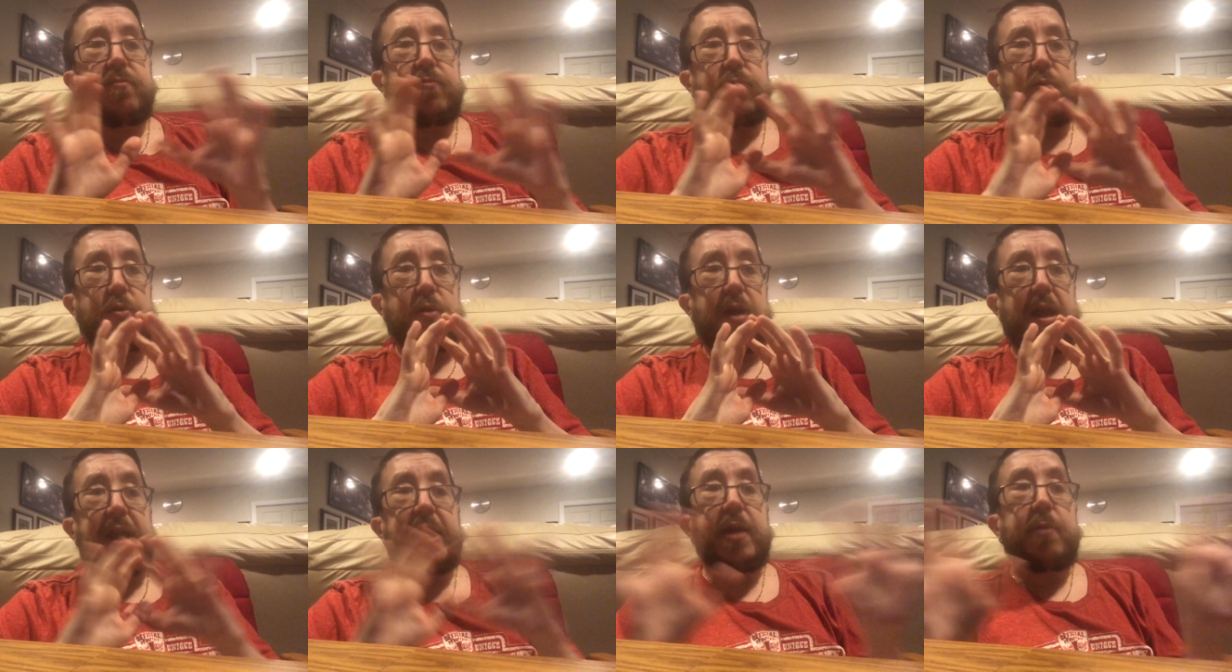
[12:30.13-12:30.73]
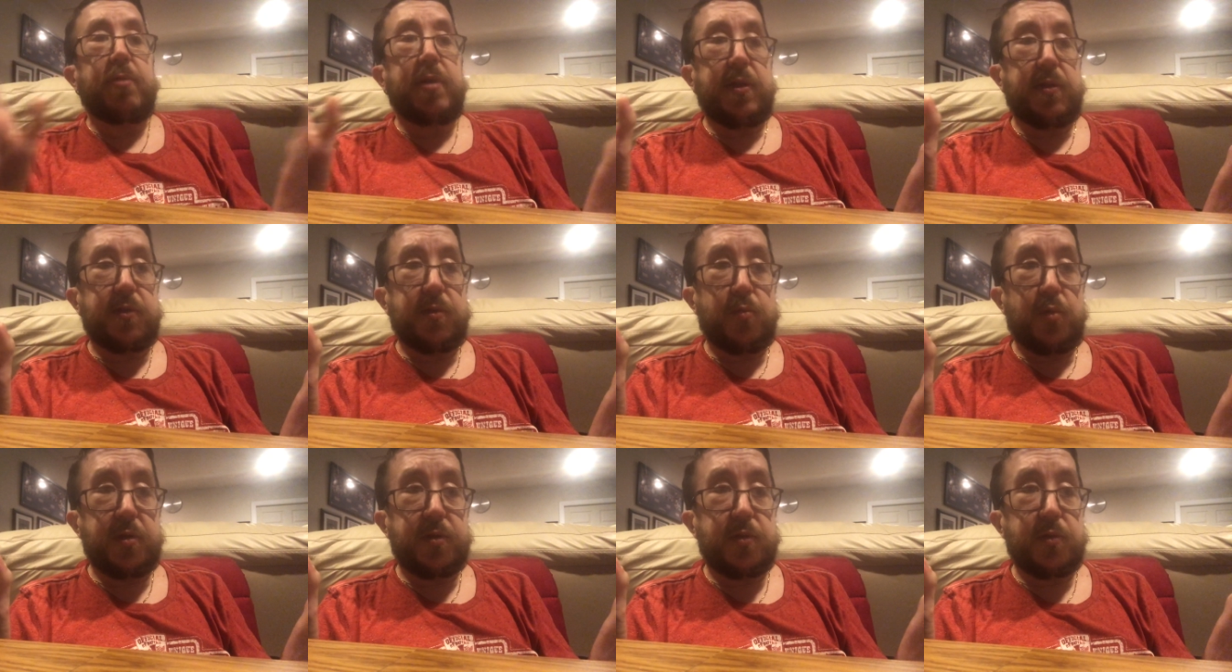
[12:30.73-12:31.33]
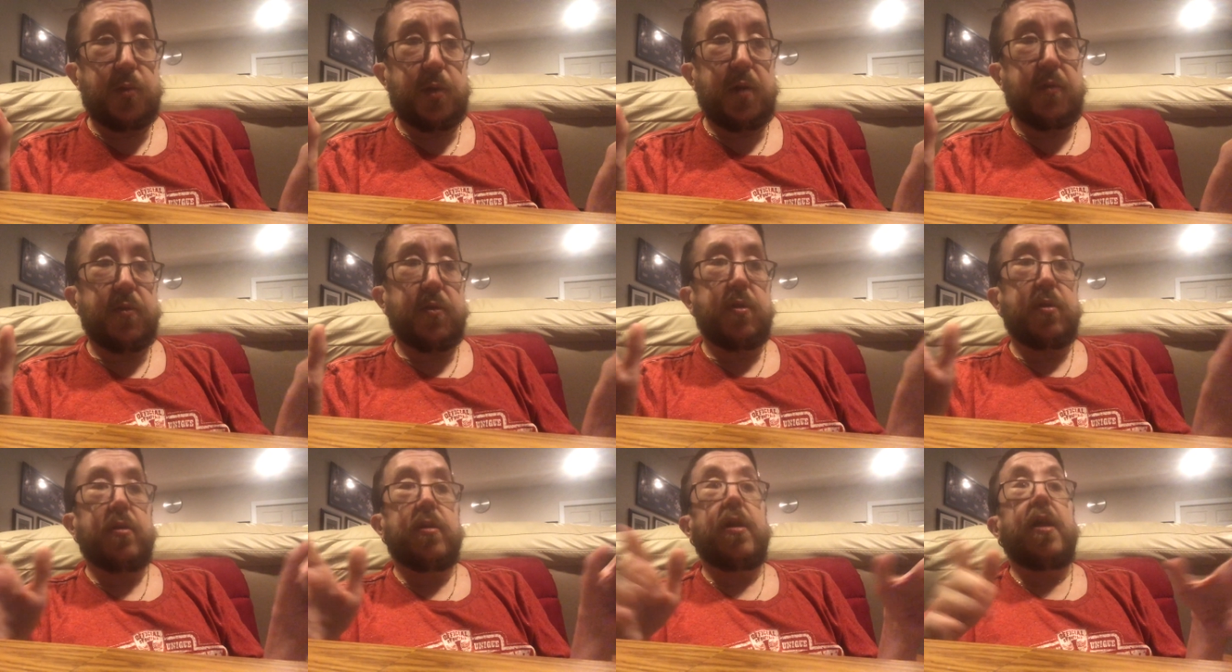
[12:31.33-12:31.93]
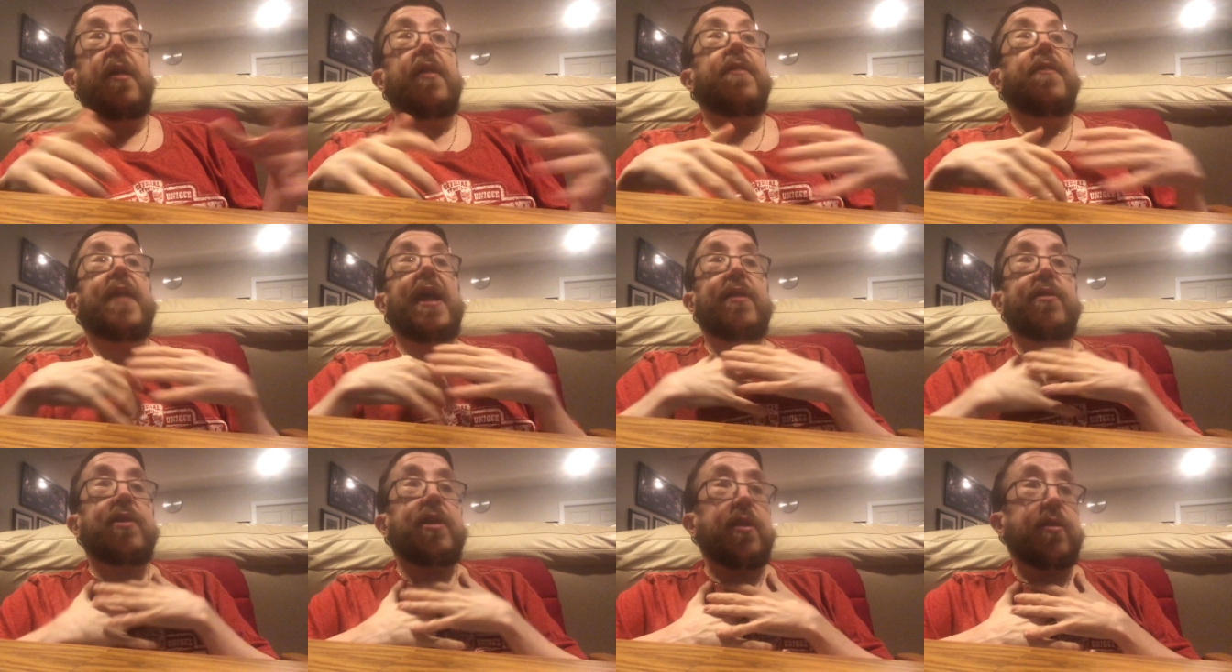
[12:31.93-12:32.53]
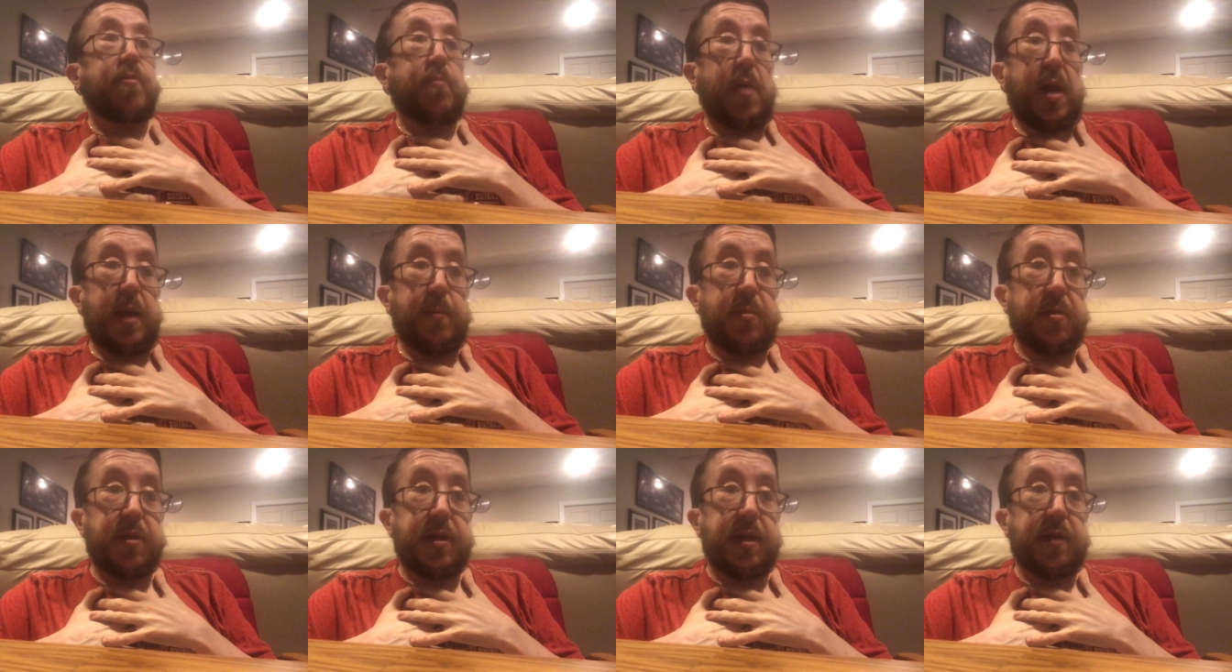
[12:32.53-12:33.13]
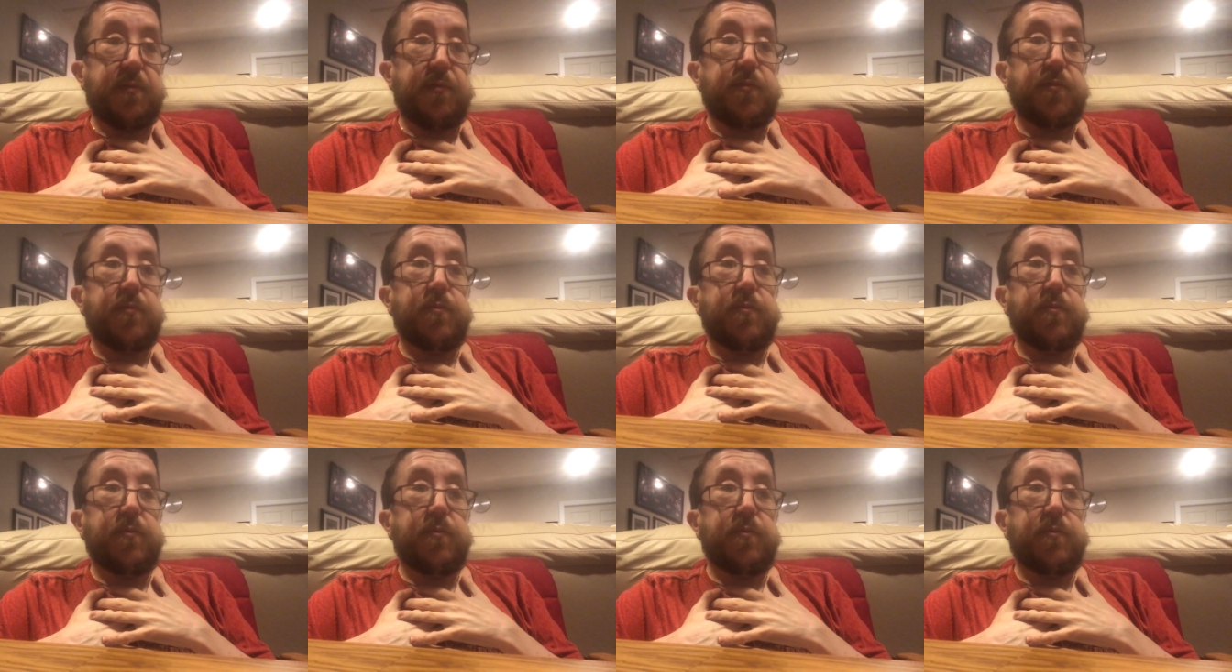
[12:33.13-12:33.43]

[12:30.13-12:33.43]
for any reason whatsoever. That's just my belief.